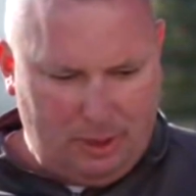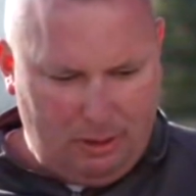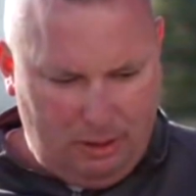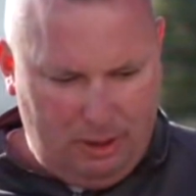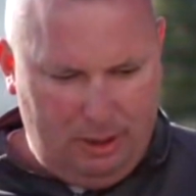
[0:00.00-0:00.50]

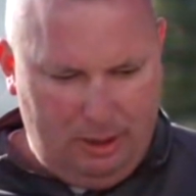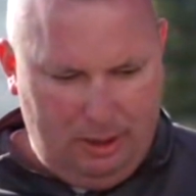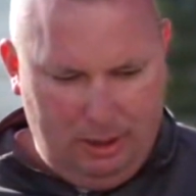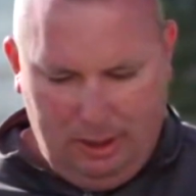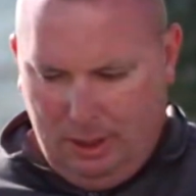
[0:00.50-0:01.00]
what
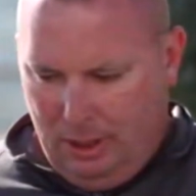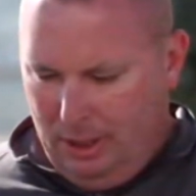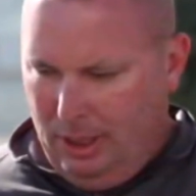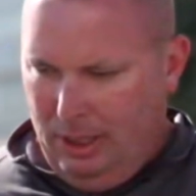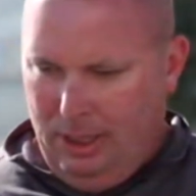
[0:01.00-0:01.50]
contributed to that?
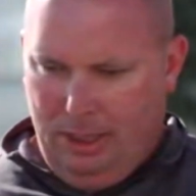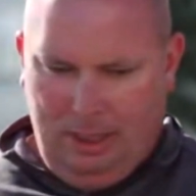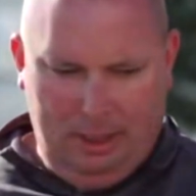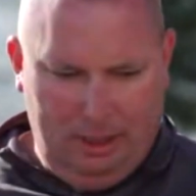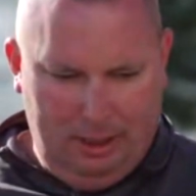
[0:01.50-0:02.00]
And
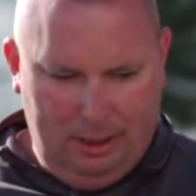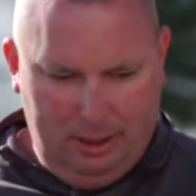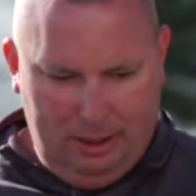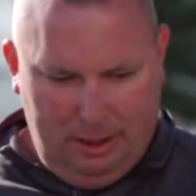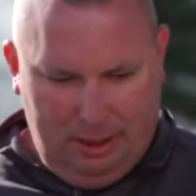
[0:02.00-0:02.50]
especially when
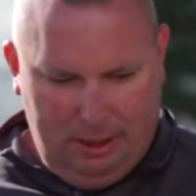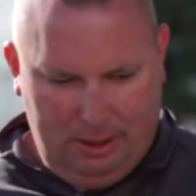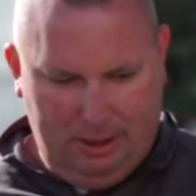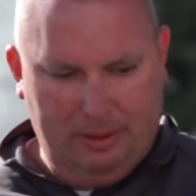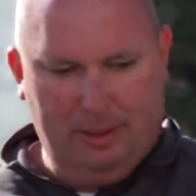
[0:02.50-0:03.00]
you look at the
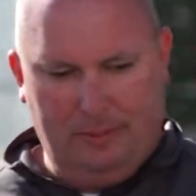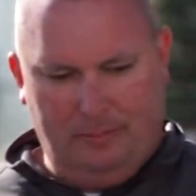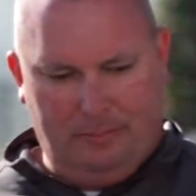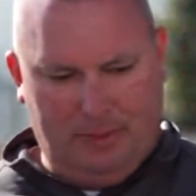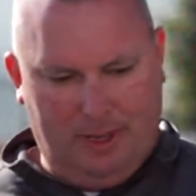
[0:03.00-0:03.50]
thing and...
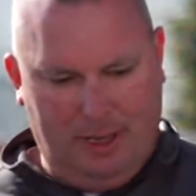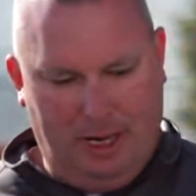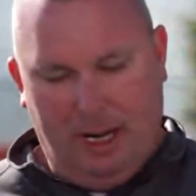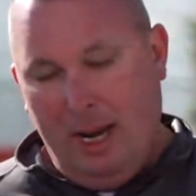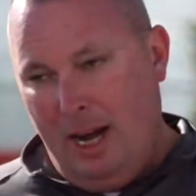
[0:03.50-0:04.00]

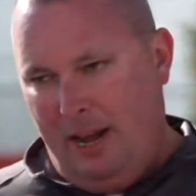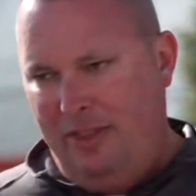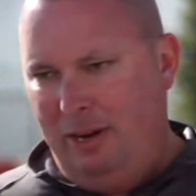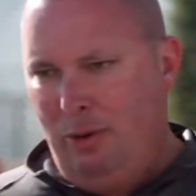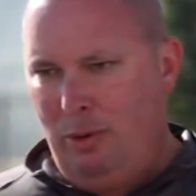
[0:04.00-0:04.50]
Yeah, I
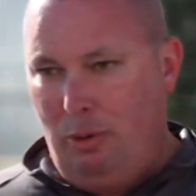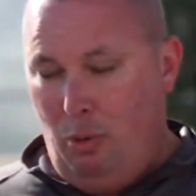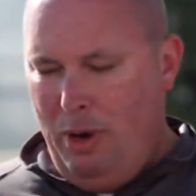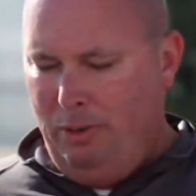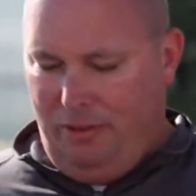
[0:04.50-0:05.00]
think we were,
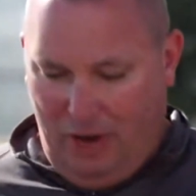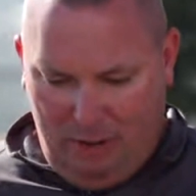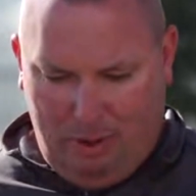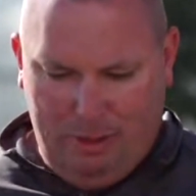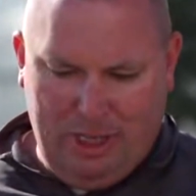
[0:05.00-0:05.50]
we, the fire
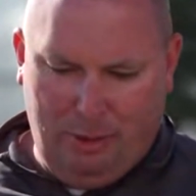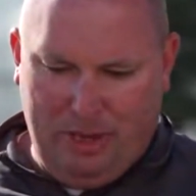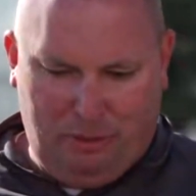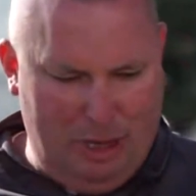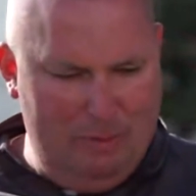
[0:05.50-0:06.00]
department was here
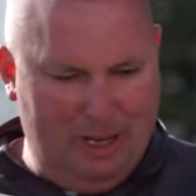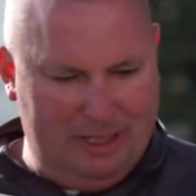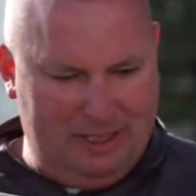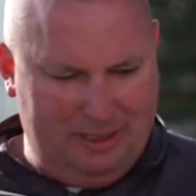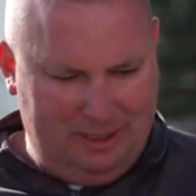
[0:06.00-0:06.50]
within three
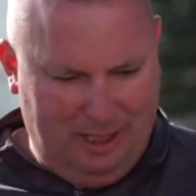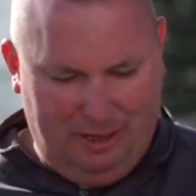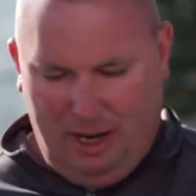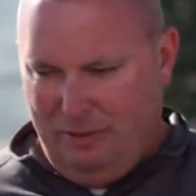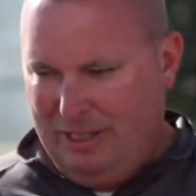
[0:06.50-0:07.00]
minutes
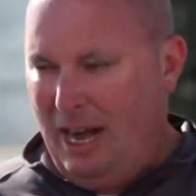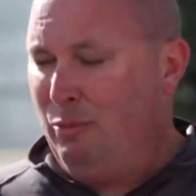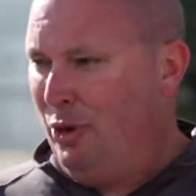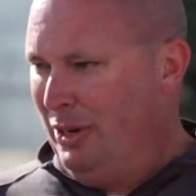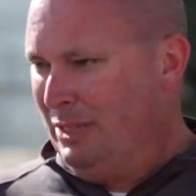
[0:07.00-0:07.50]
uh, of the
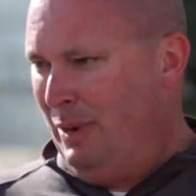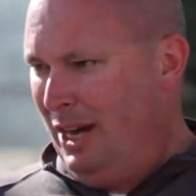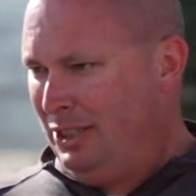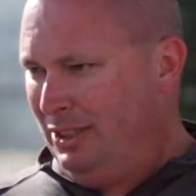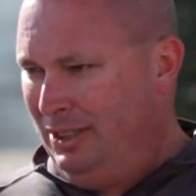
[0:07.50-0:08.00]
time we were
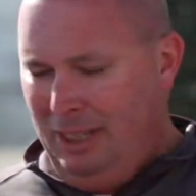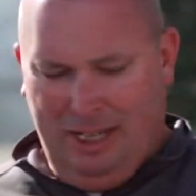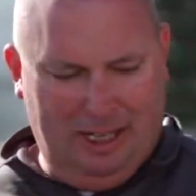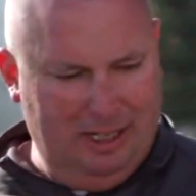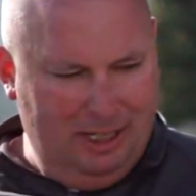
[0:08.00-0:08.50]
dispatched.
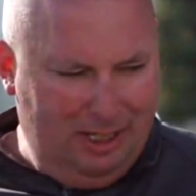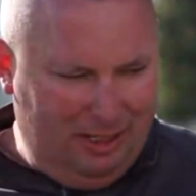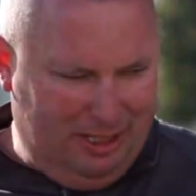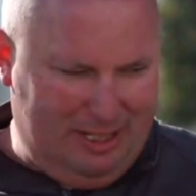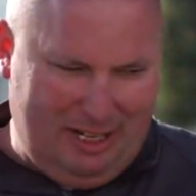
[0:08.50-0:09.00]
Uh,
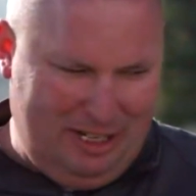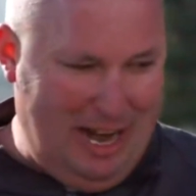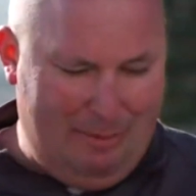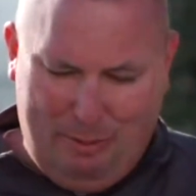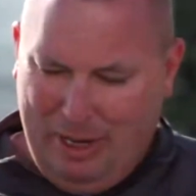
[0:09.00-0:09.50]
just, just
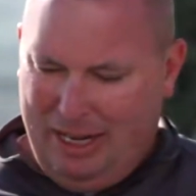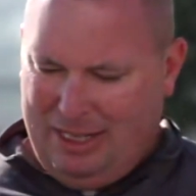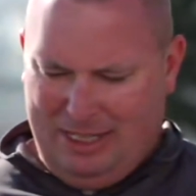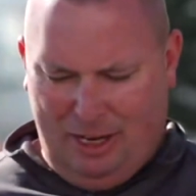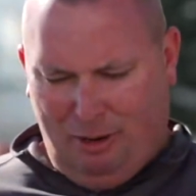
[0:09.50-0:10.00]
happened to be,
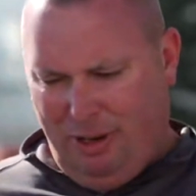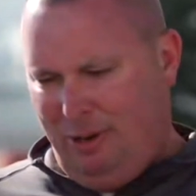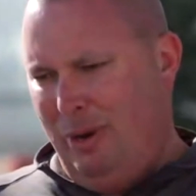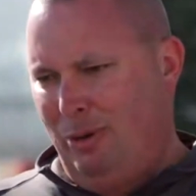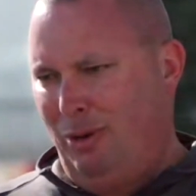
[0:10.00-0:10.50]
as I said
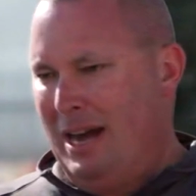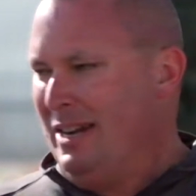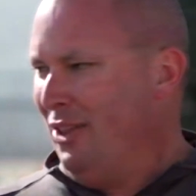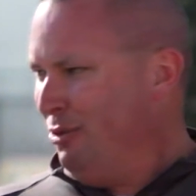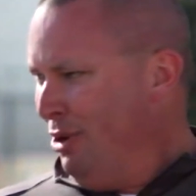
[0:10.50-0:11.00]
earlier, we were right
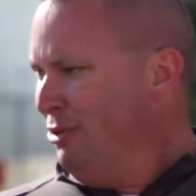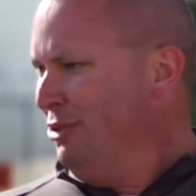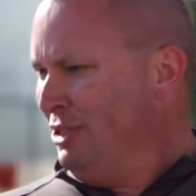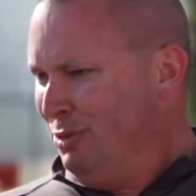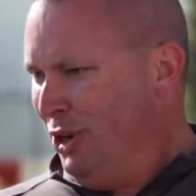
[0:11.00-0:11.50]
down the road
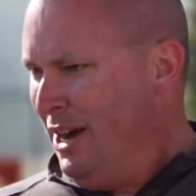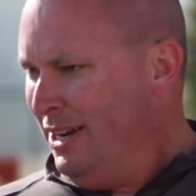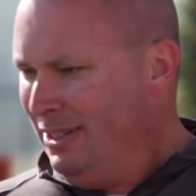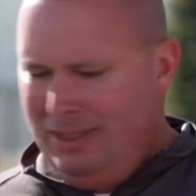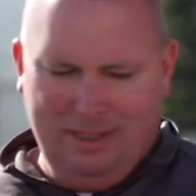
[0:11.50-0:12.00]
doing some training.